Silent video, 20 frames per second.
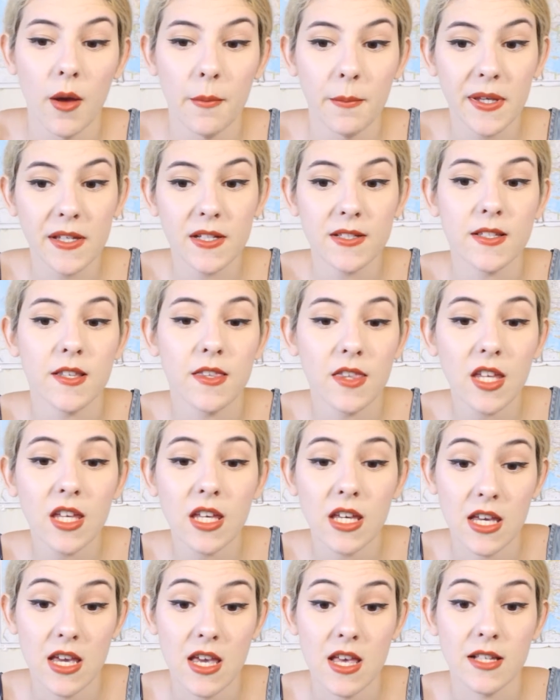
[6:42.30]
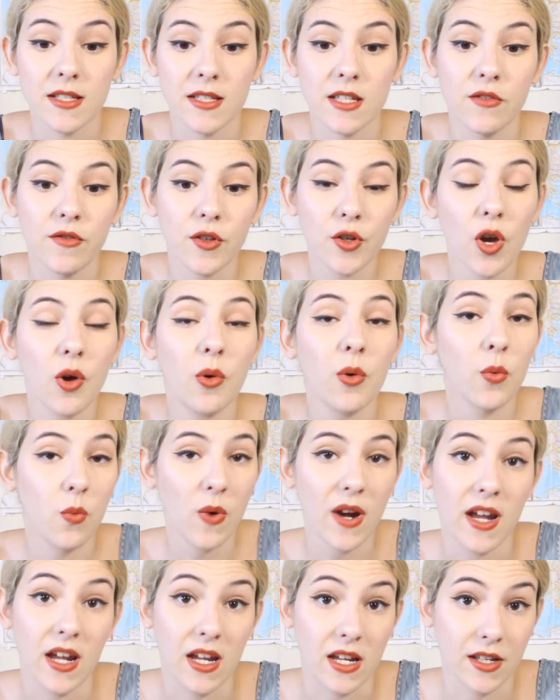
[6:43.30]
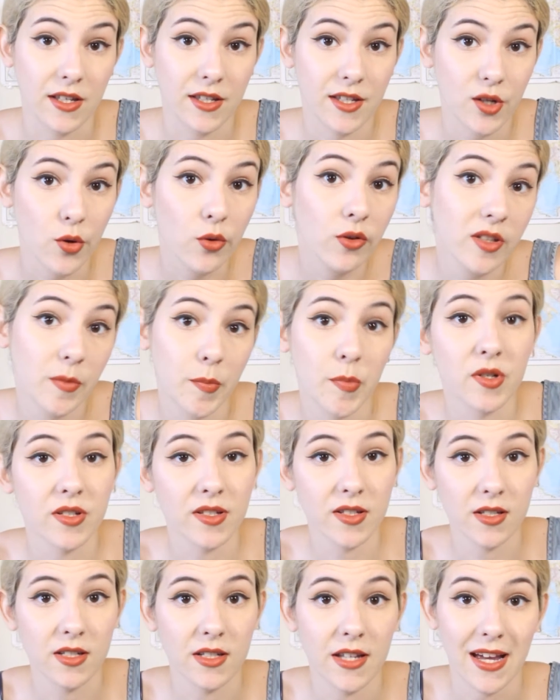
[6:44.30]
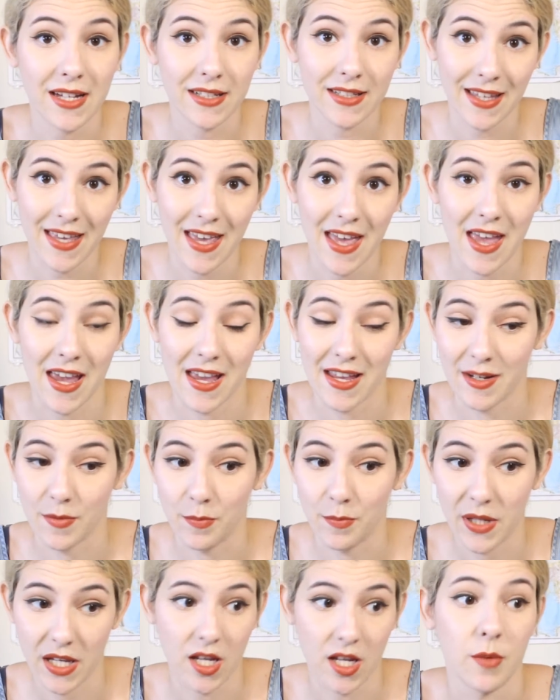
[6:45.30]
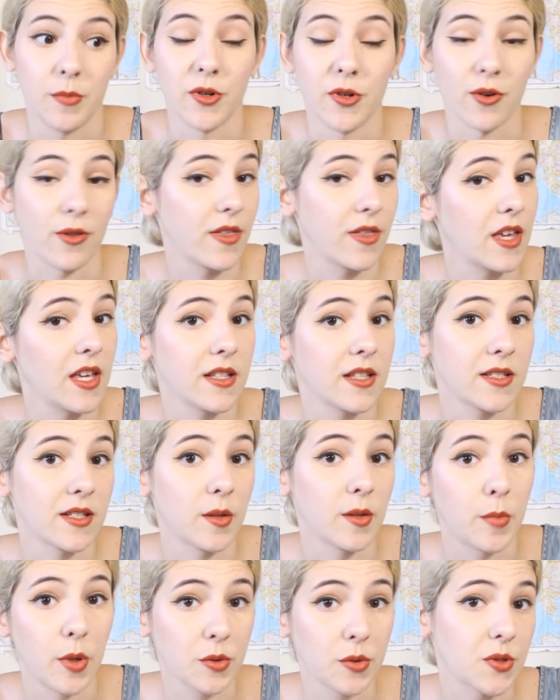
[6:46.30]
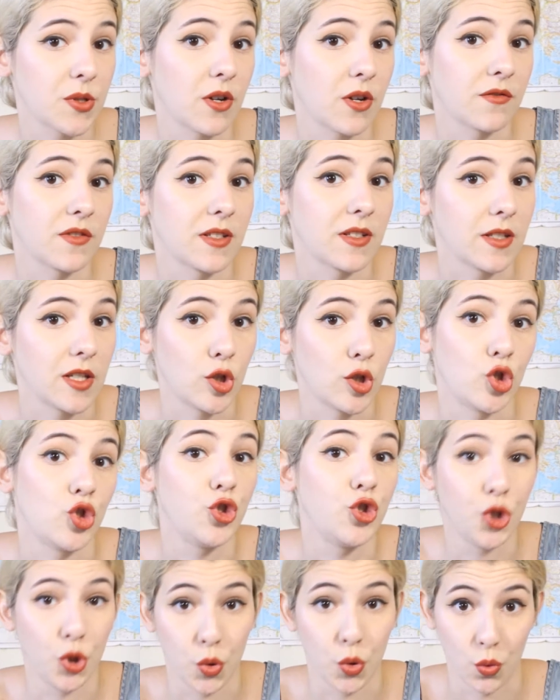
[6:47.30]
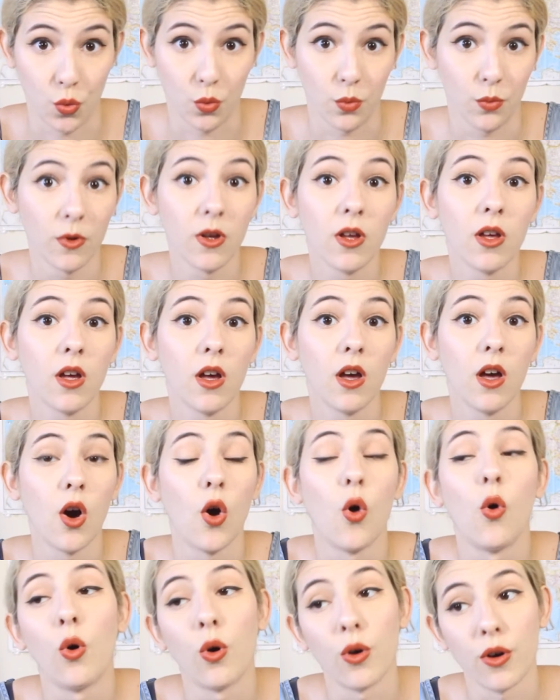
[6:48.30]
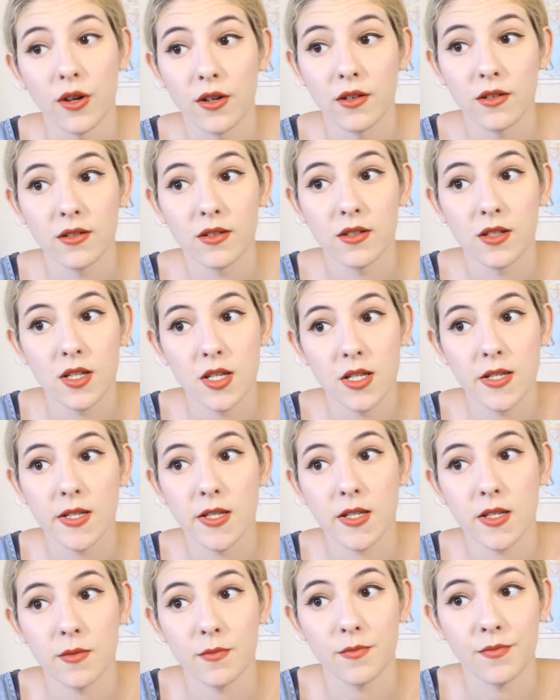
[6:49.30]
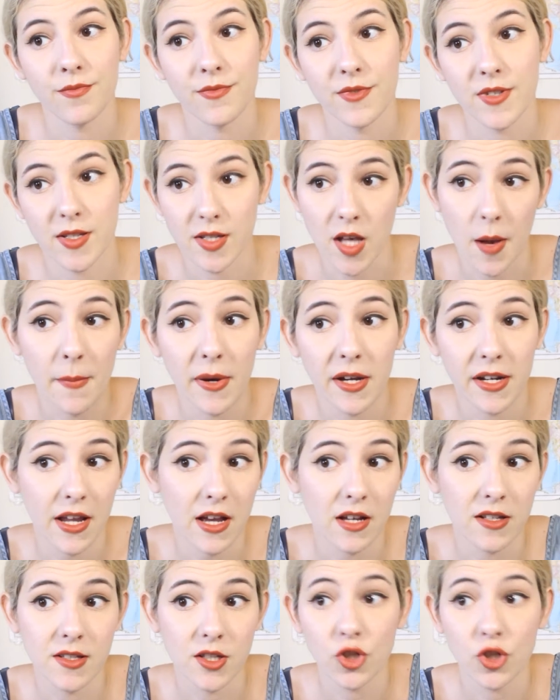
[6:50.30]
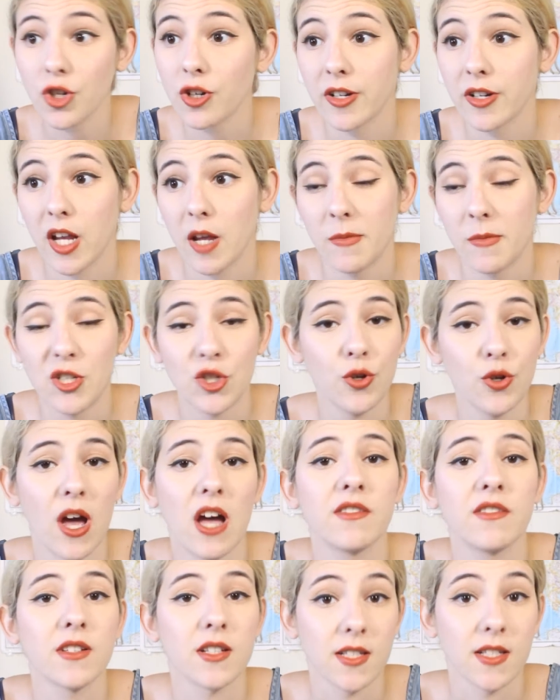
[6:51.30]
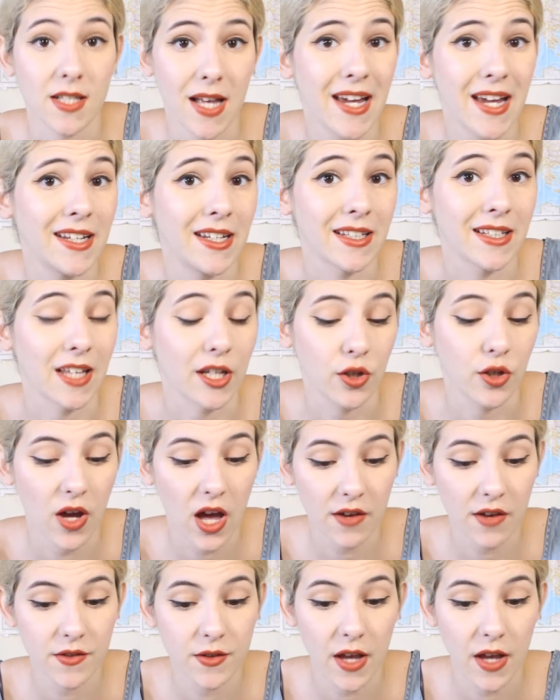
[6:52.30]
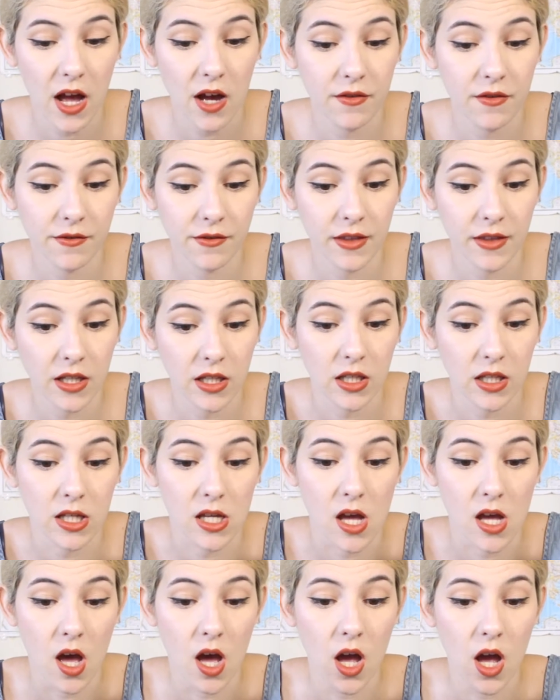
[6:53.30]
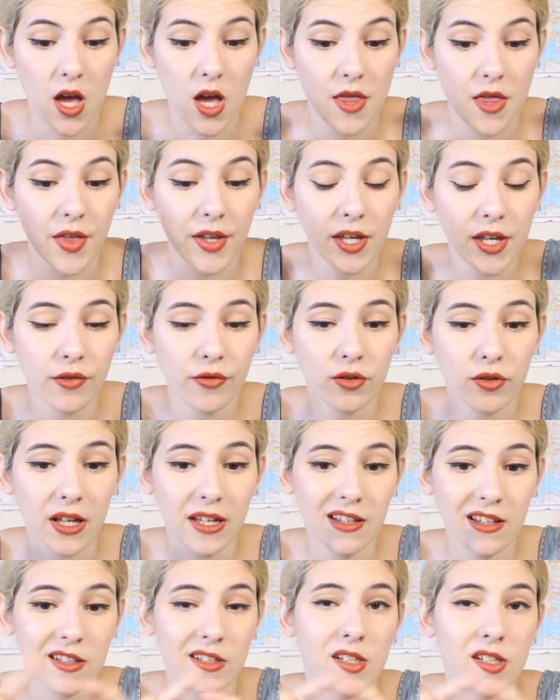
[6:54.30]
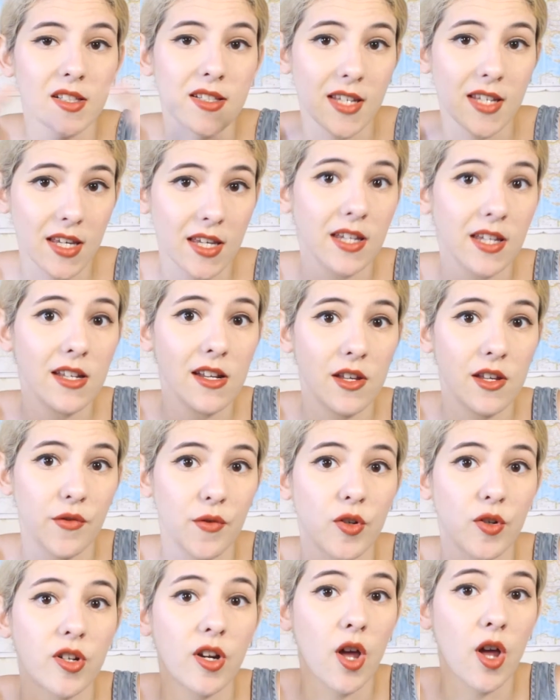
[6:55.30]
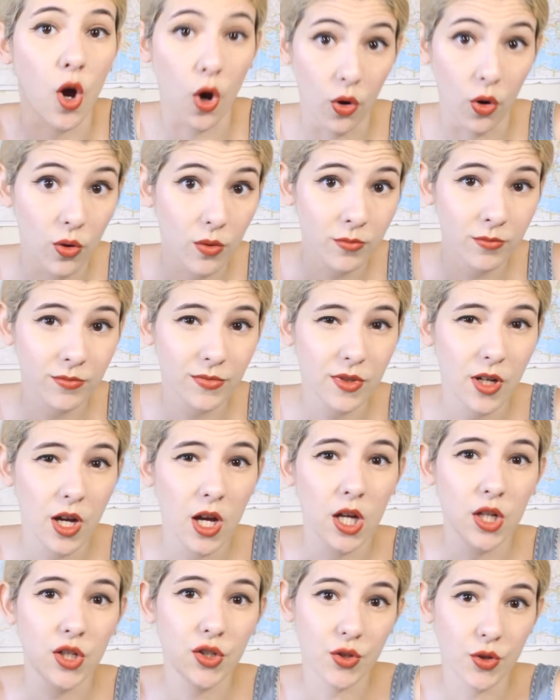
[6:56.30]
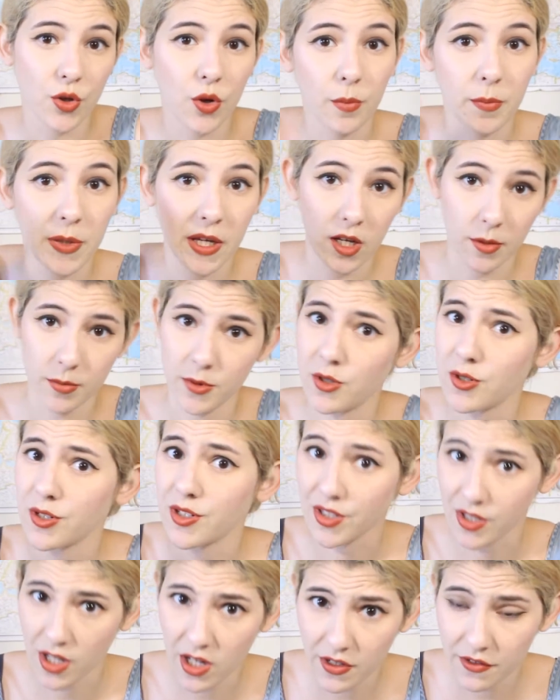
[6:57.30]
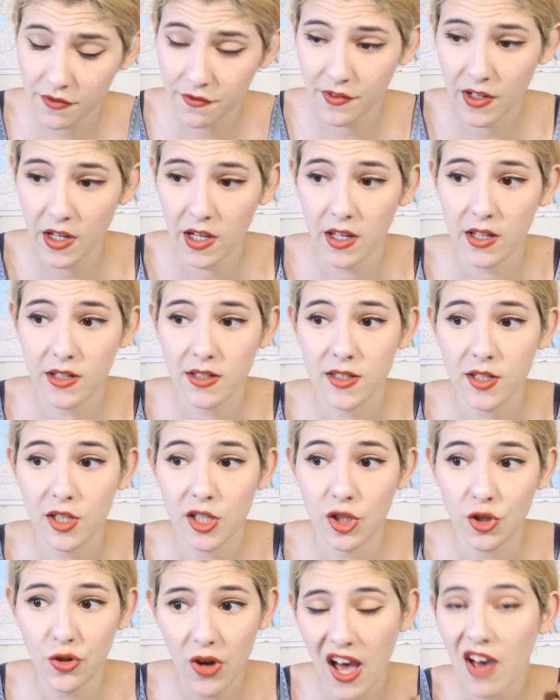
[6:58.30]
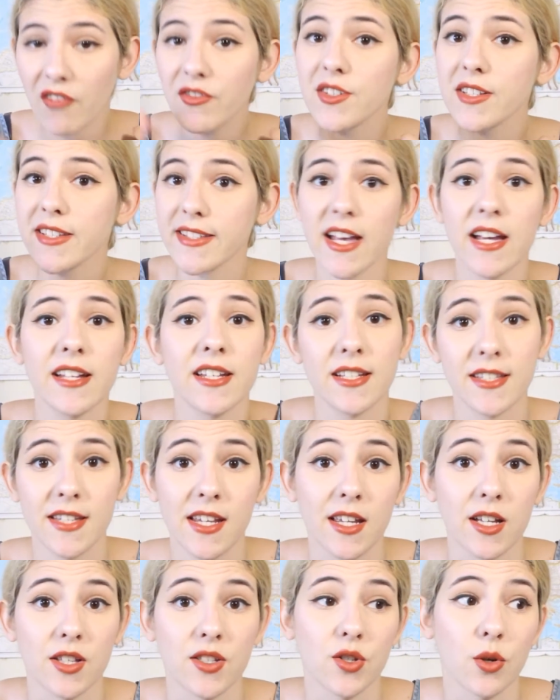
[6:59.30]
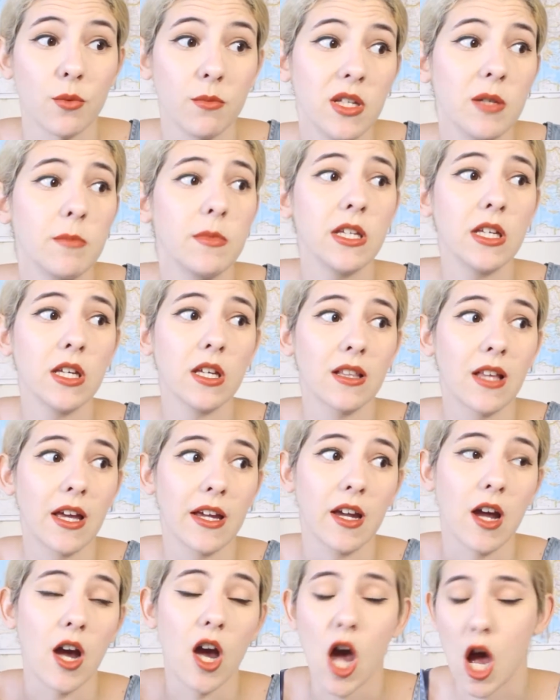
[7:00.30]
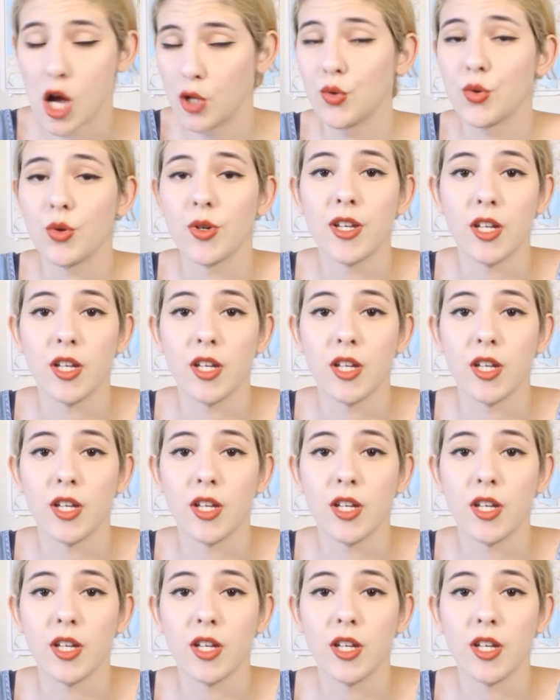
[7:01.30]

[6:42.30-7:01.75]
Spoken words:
Because the thing is, if you go away, the only person that can pick up your things in the post office is you, or somebody else in your name, but you have to sign it. Like, you have to have they give you like a little ticket if you're not home to go pick up your stuff, and you have to sign the ticket. So me being like 100